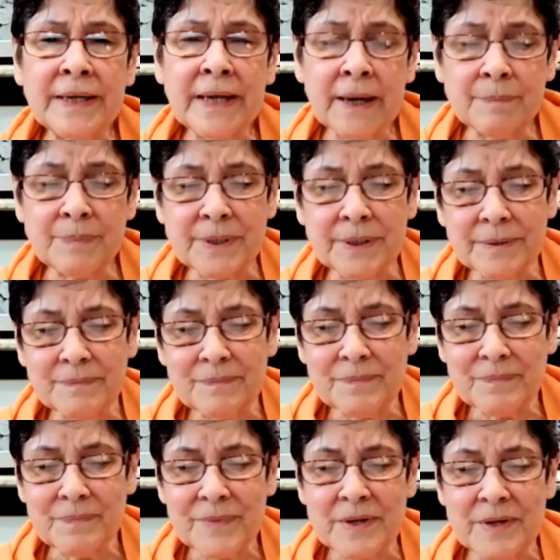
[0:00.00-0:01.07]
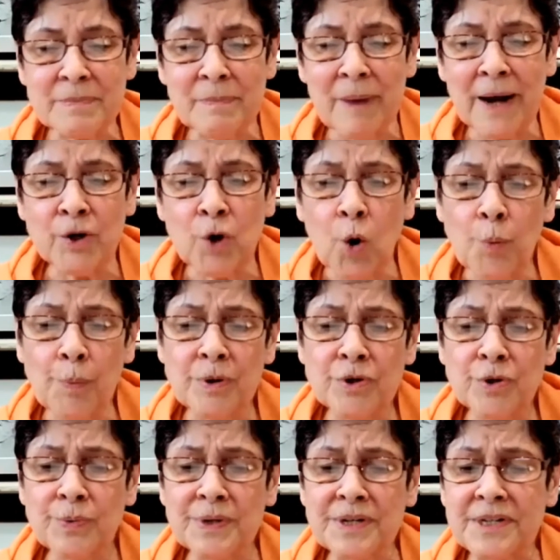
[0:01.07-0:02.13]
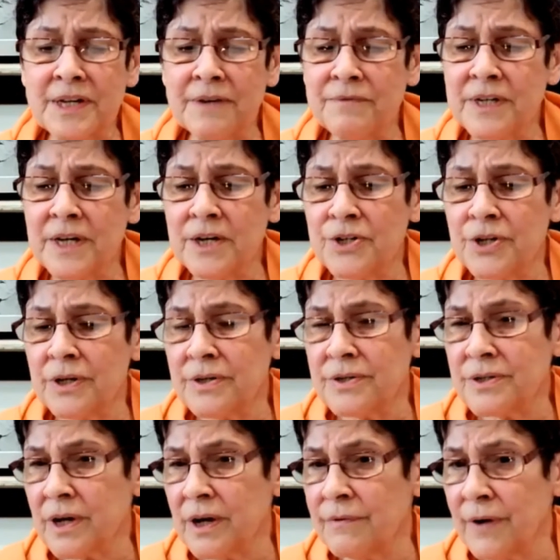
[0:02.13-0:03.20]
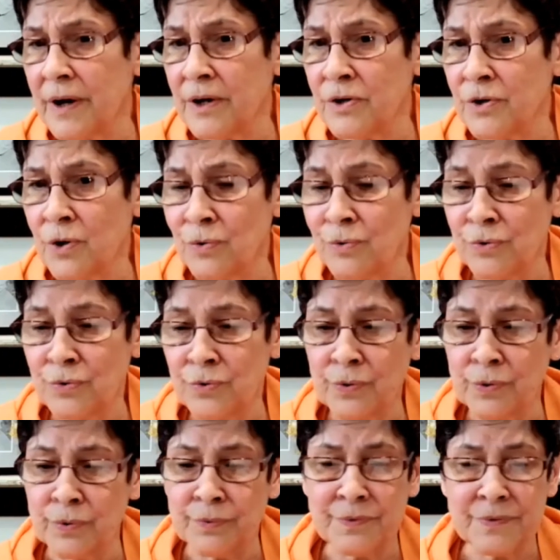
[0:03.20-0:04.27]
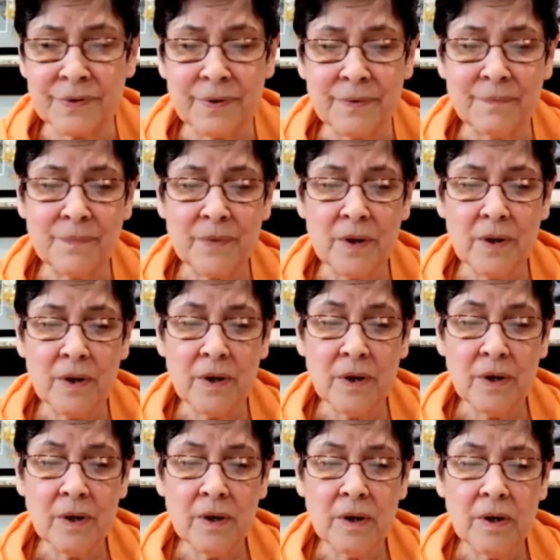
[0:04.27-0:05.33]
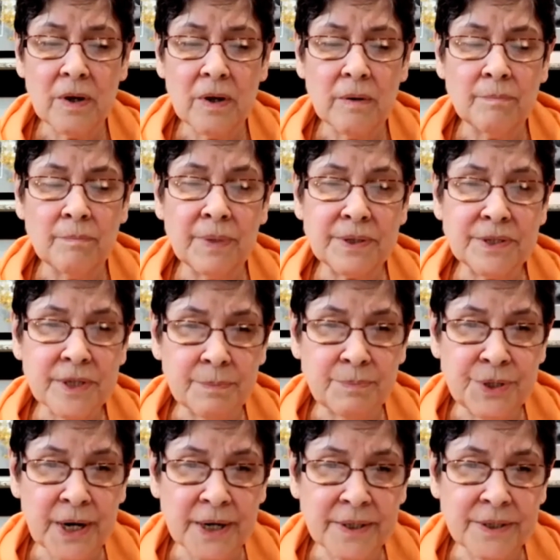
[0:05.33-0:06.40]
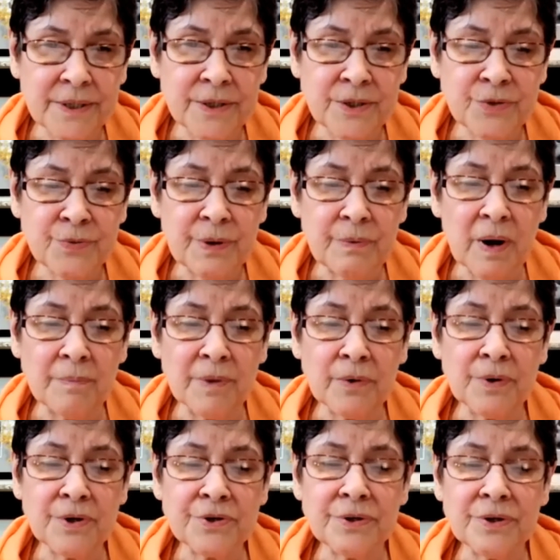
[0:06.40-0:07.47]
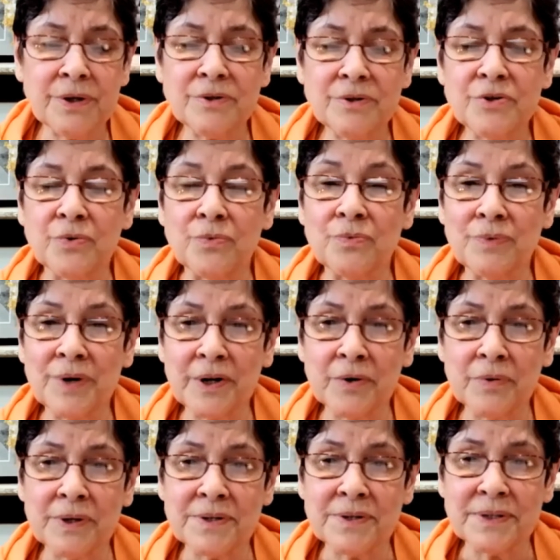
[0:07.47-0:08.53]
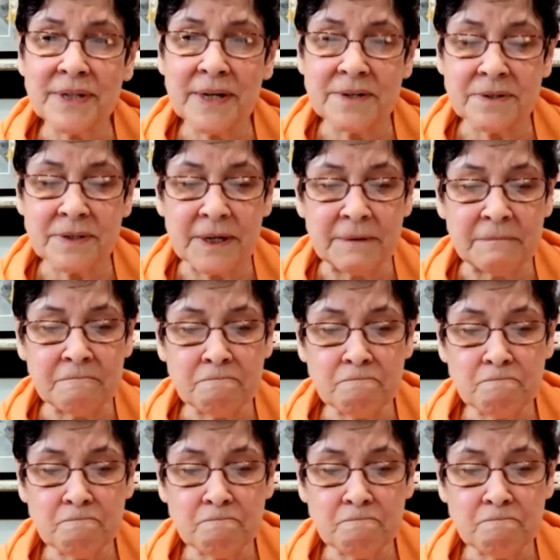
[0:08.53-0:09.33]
kept his mind open to receive teachings of unknown truths, but subjected Sri Ramakrishna to rigorous testing.